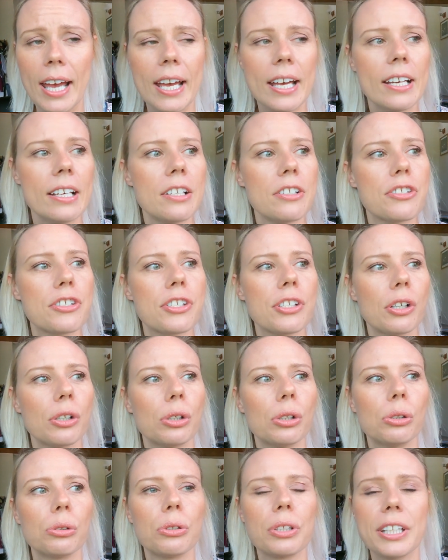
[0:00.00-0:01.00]
And
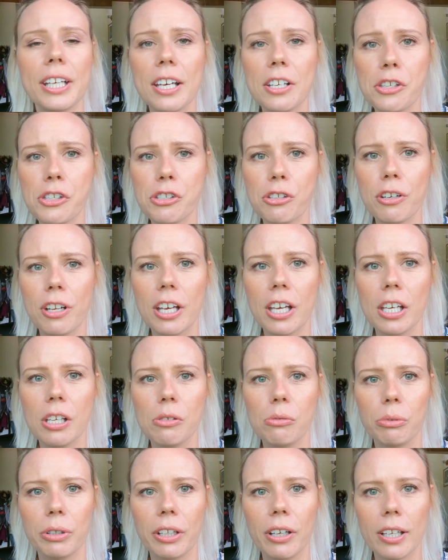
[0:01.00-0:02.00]
so yesterday
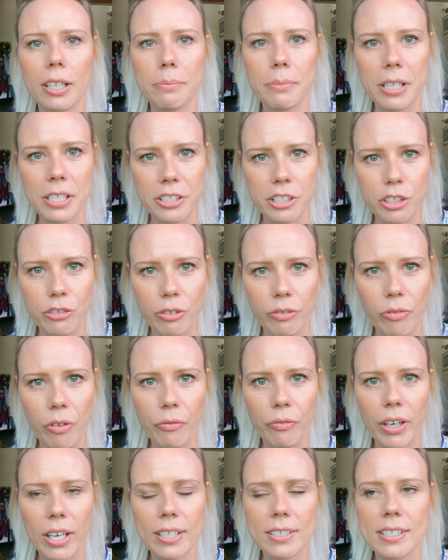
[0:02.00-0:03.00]
we got a message from the
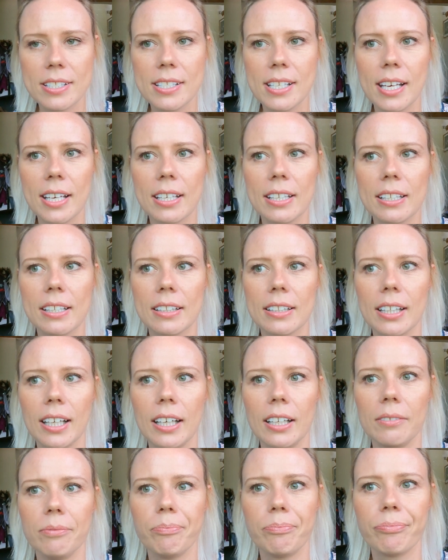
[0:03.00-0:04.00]
vet saying
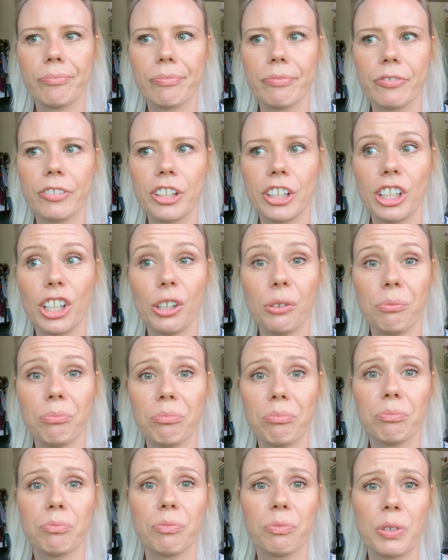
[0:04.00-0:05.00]
that, you know,
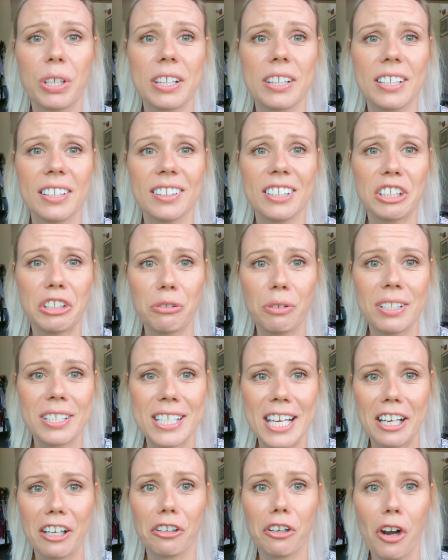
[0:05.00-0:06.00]
we think that you can
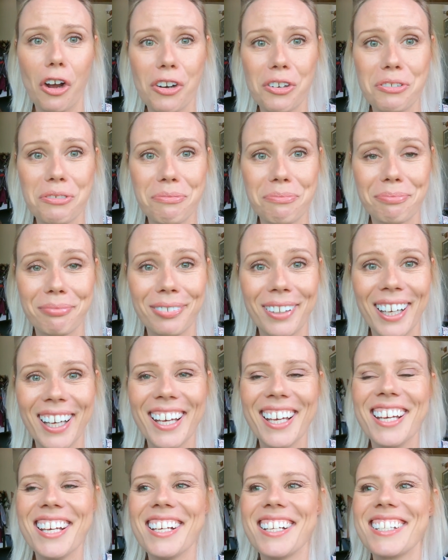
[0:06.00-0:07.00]
take her home.
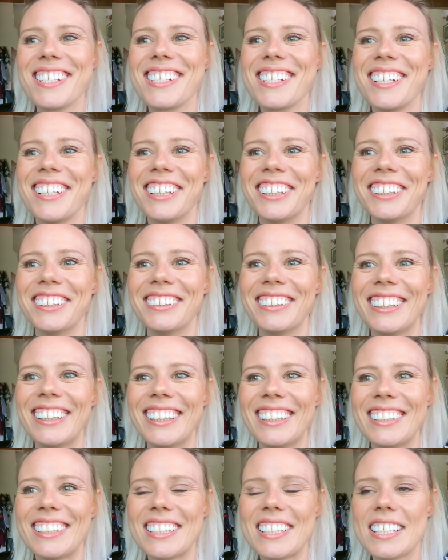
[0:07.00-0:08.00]
So
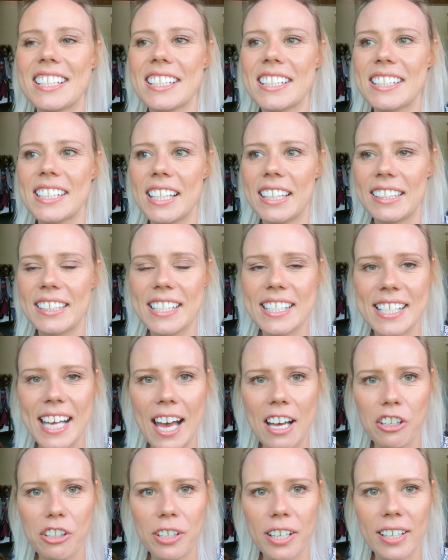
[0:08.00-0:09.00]
it's it's
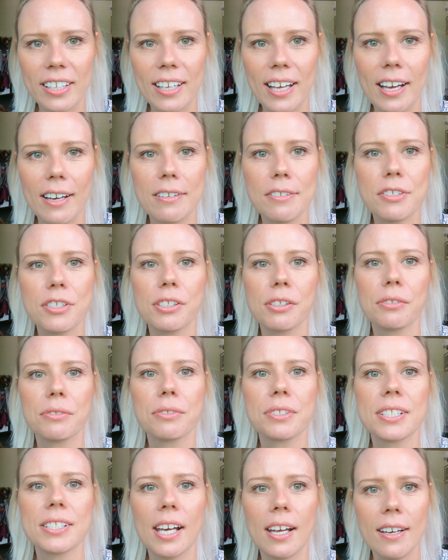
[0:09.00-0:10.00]
Saturday now, so
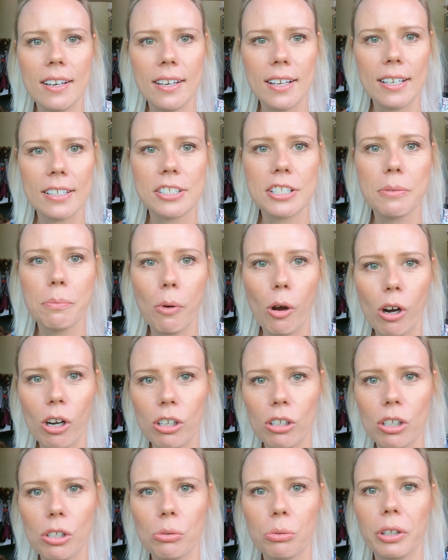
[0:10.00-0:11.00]
Sunday
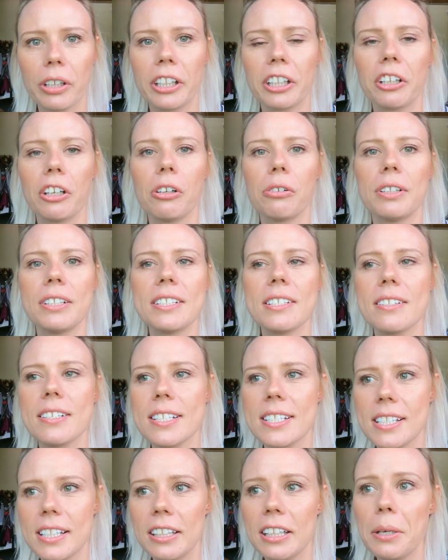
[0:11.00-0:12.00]
tomorrow we're going to go into the
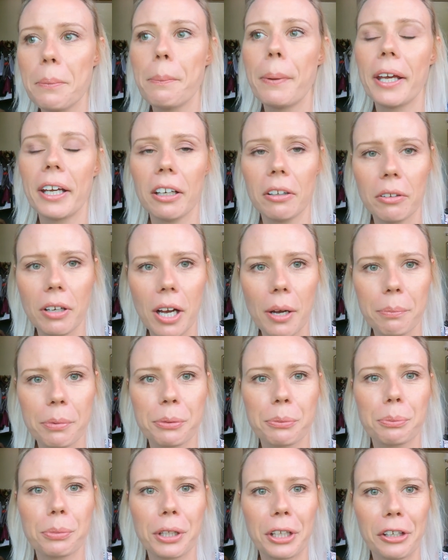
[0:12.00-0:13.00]
city, pick her up
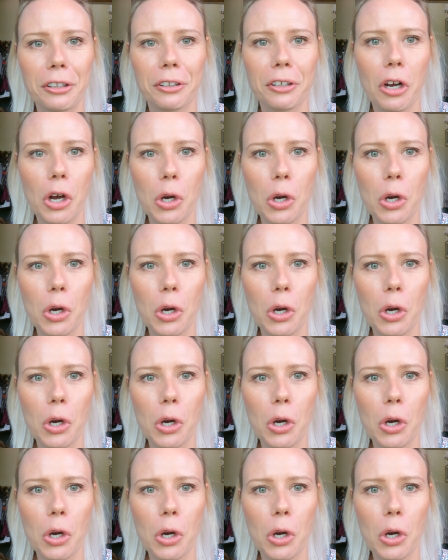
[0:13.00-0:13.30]
and bring her